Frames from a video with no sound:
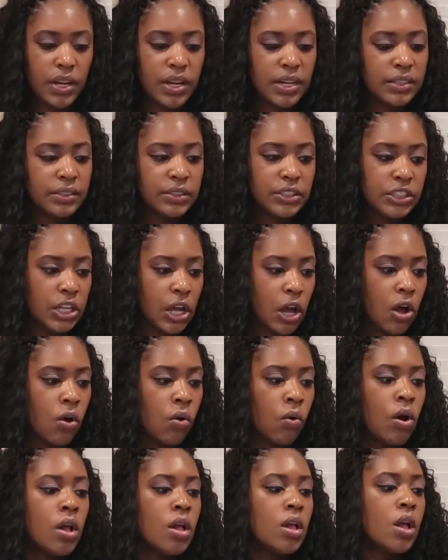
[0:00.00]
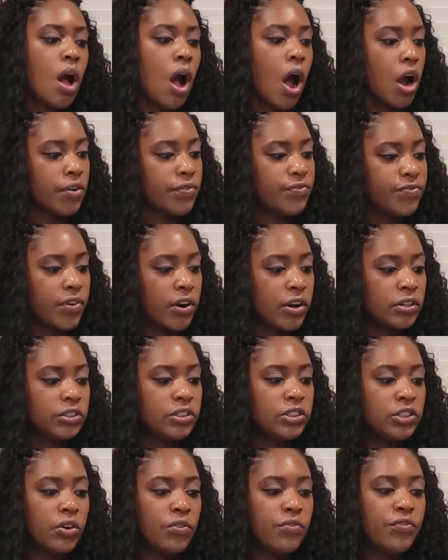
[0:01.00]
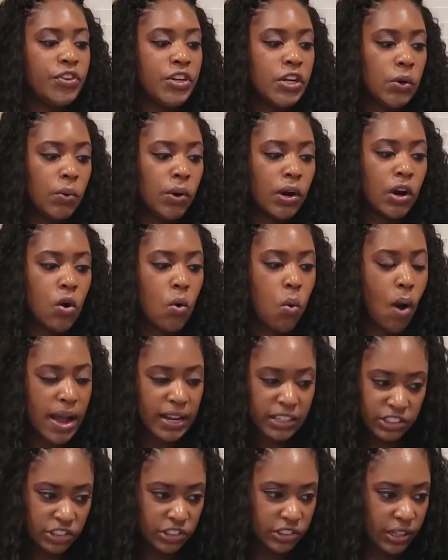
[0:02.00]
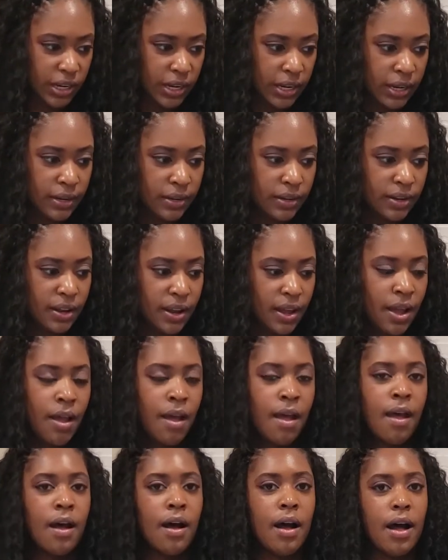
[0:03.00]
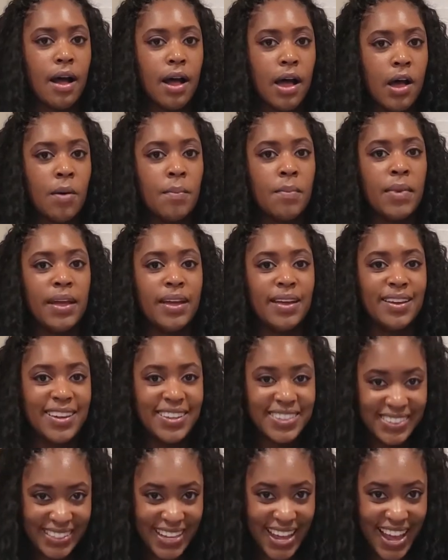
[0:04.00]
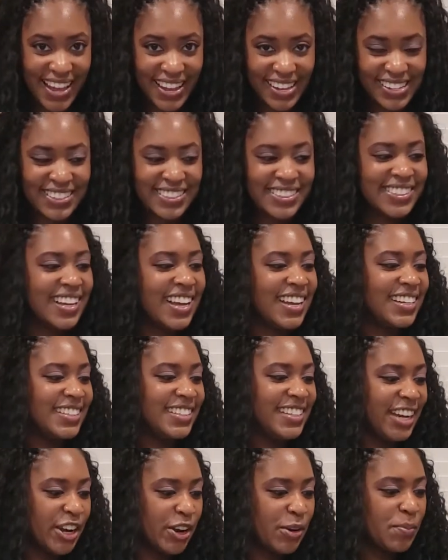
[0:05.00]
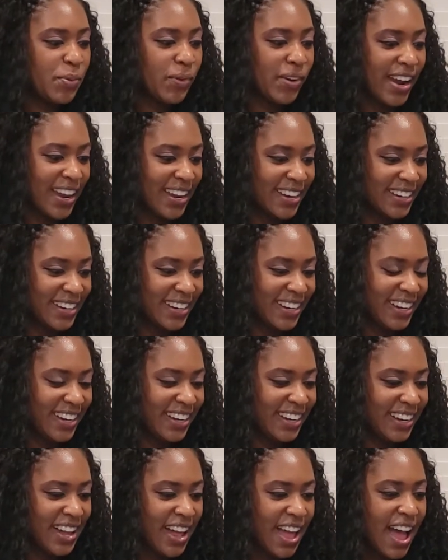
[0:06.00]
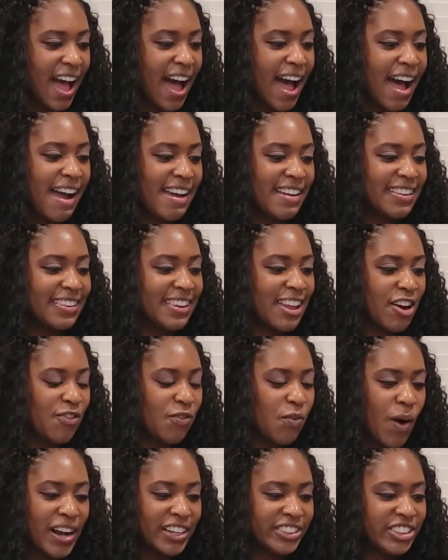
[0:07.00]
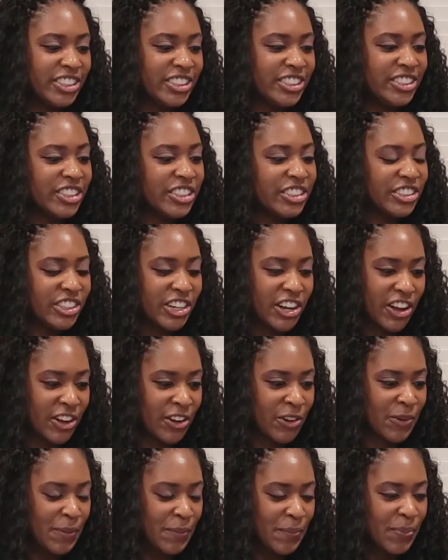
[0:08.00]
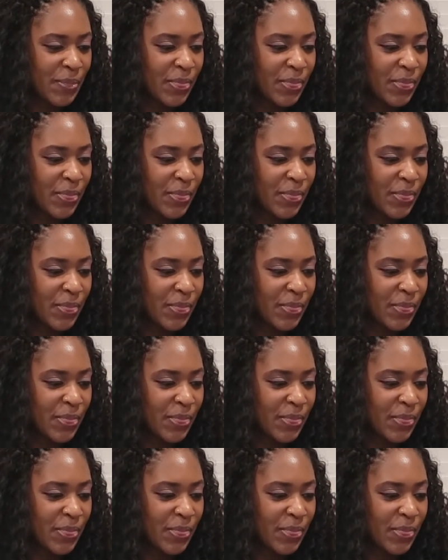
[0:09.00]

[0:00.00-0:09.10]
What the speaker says: And so our first viewer question says, Dear Brandy, I love watching your show.